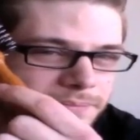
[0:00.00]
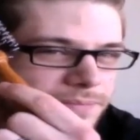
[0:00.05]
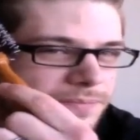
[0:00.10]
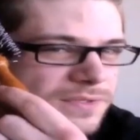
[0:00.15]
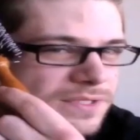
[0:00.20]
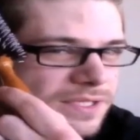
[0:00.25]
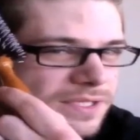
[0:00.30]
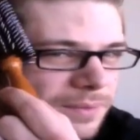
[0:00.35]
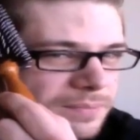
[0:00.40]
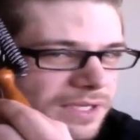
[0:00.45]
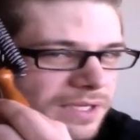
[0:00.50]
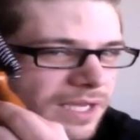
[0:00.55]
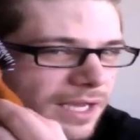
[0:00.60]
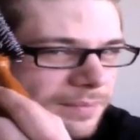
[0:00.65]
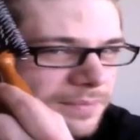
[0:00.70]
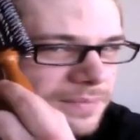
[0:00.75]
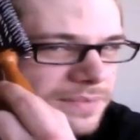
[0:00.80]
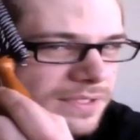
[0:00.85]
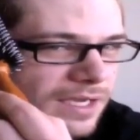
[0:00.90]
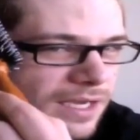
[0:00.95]

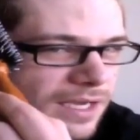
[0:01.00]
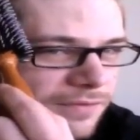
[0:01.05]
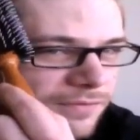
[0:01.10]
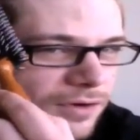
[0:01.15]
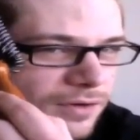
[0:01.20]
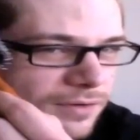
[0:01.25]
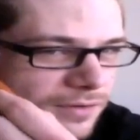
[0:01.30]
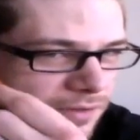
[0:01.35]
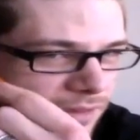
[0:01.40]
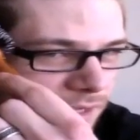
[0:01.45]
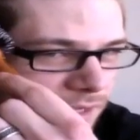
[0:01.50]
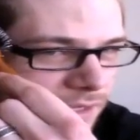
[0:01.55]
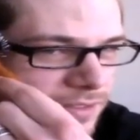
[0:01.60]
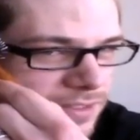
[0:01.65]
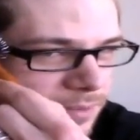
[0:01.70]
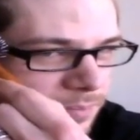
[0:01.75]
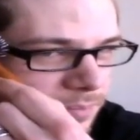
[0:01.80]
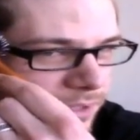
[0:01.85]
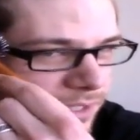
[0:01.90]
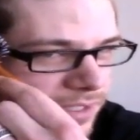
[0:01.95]
Sometimes I have heard clients
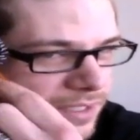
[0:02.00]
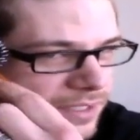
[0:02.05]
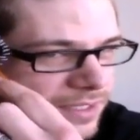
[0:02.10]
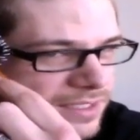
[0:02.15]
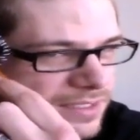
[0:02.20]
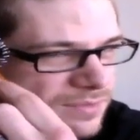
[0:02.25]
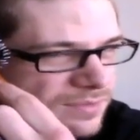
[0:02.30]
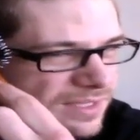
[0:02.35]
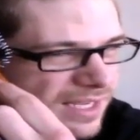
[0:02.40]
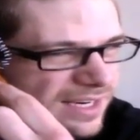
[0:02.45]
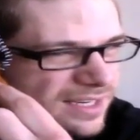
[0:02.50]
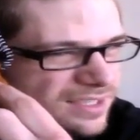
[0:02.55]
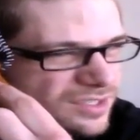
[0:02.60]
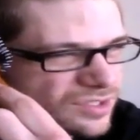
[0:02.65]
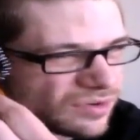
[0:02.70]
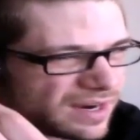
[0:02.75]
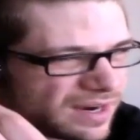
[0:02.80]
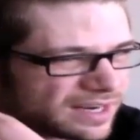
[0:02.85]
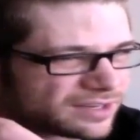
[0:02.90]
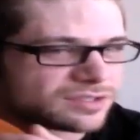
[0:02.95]
complain that this one kind of
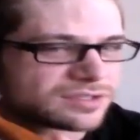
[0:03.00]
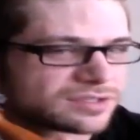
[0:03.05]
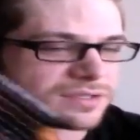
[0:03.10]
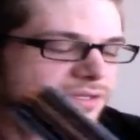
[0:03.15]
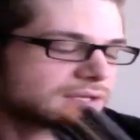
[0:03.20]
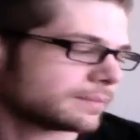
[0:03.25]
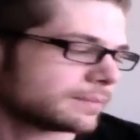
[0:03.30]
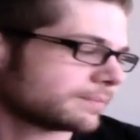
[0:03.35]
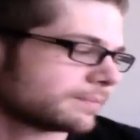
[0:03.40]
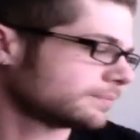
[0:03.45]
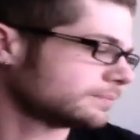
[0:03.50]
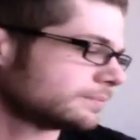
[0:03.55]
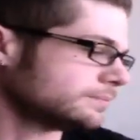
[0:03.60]
scratches them.